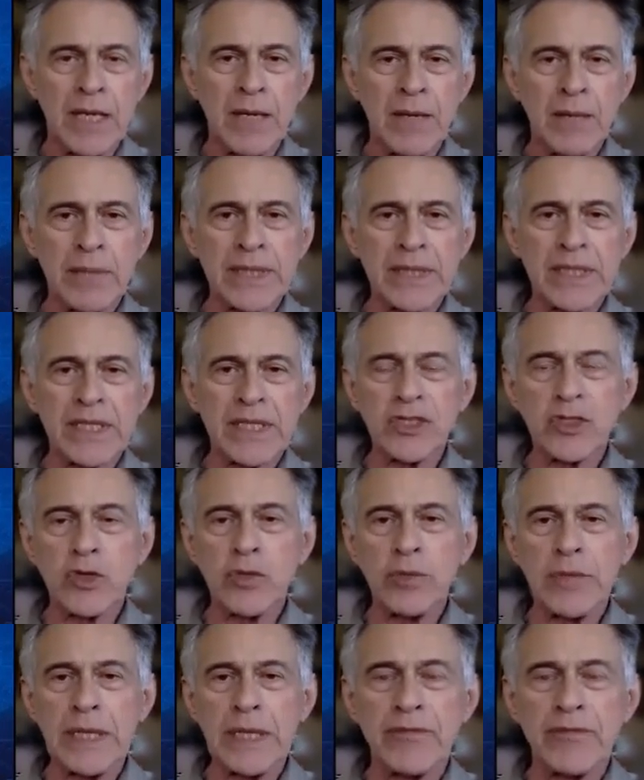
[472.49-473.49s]
But there are so
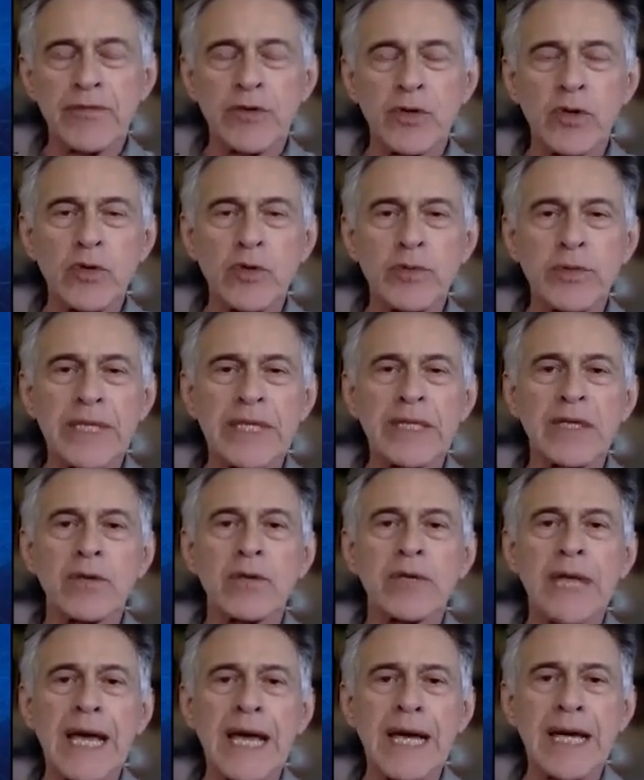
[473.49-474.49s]
many whom they don't
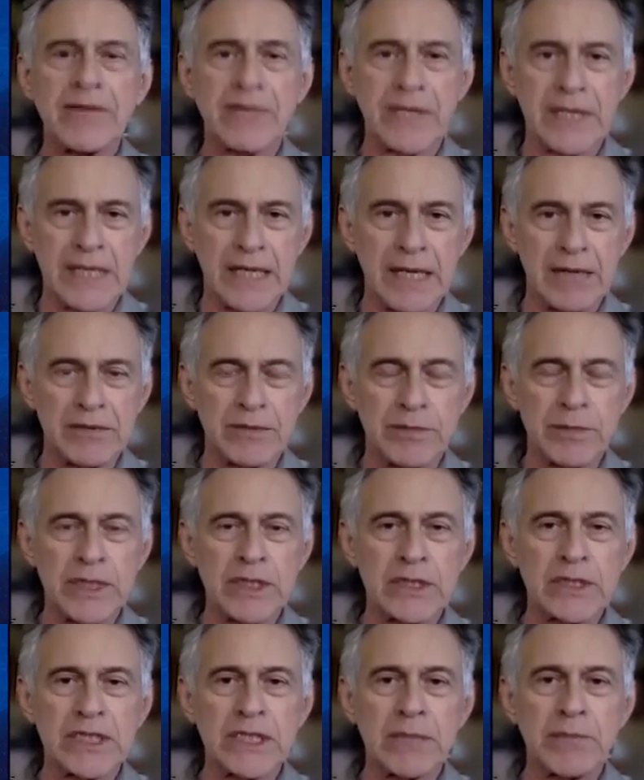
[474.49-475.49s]
have the names
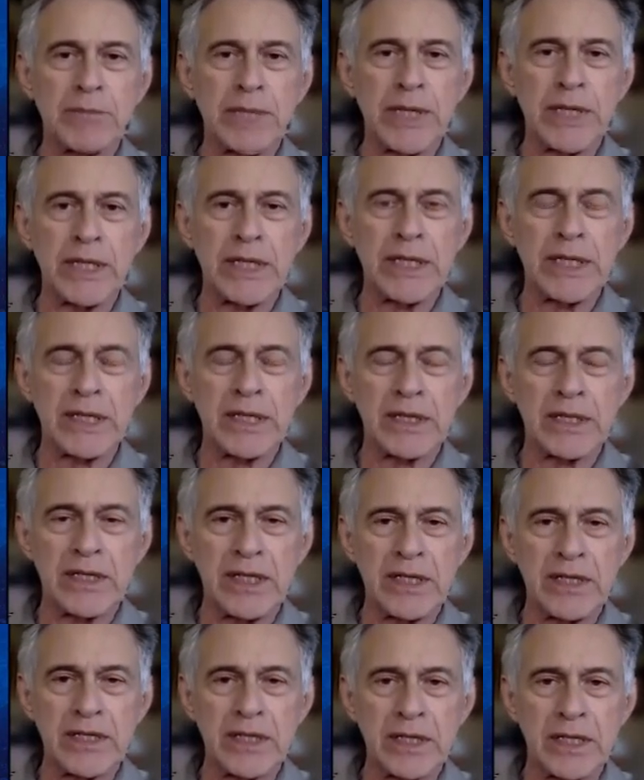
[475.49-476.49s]
because they're buried
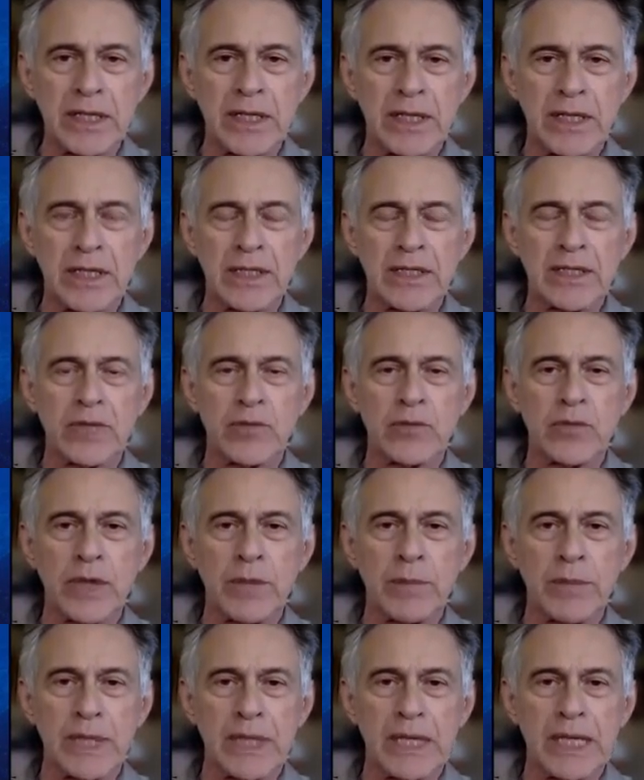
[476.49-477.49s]
underneath the the
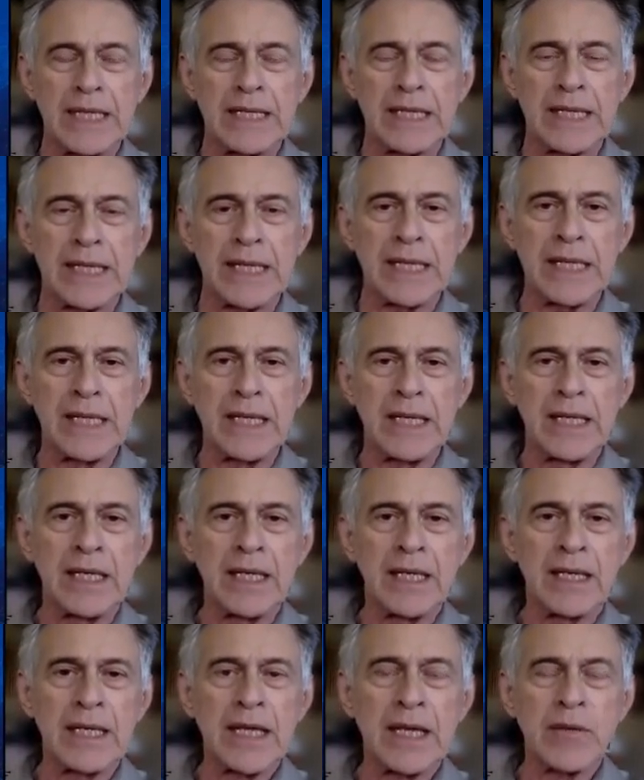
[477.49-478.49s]
rubble and they
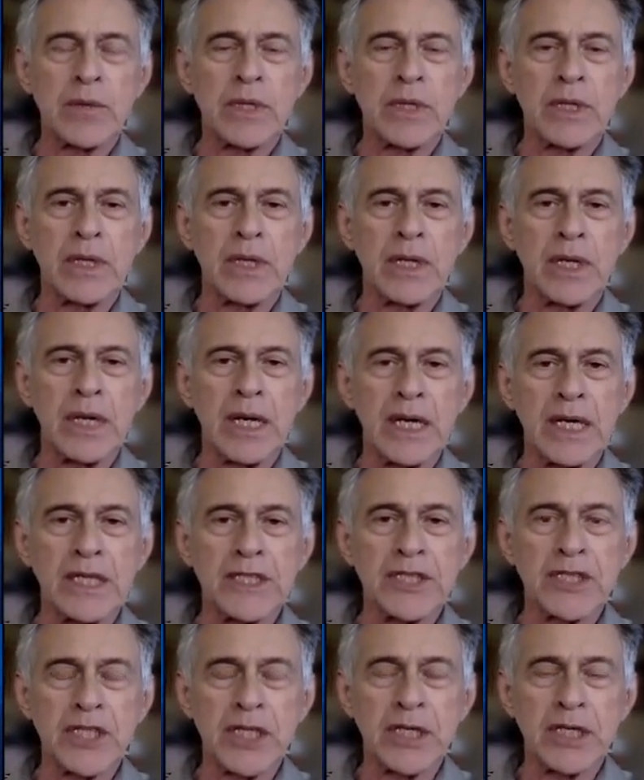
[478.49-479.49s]
they were uh,
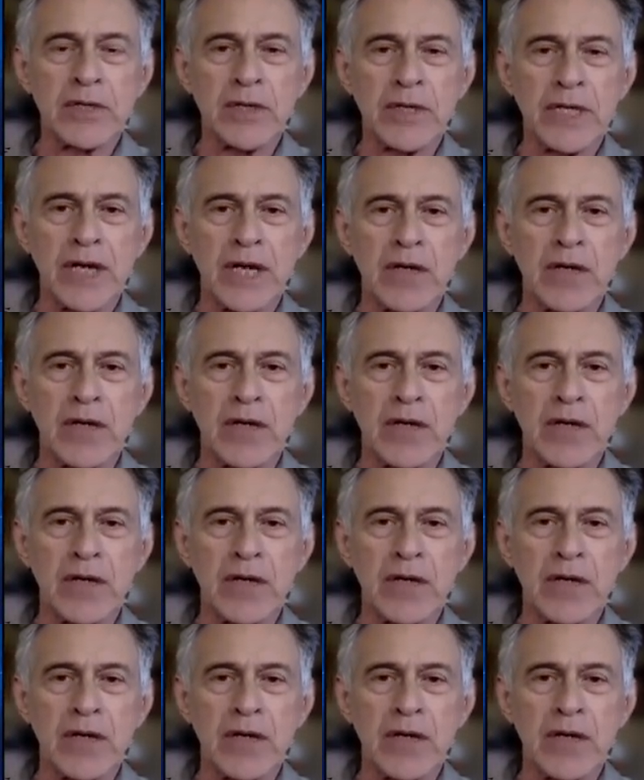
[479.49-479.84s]
children uh,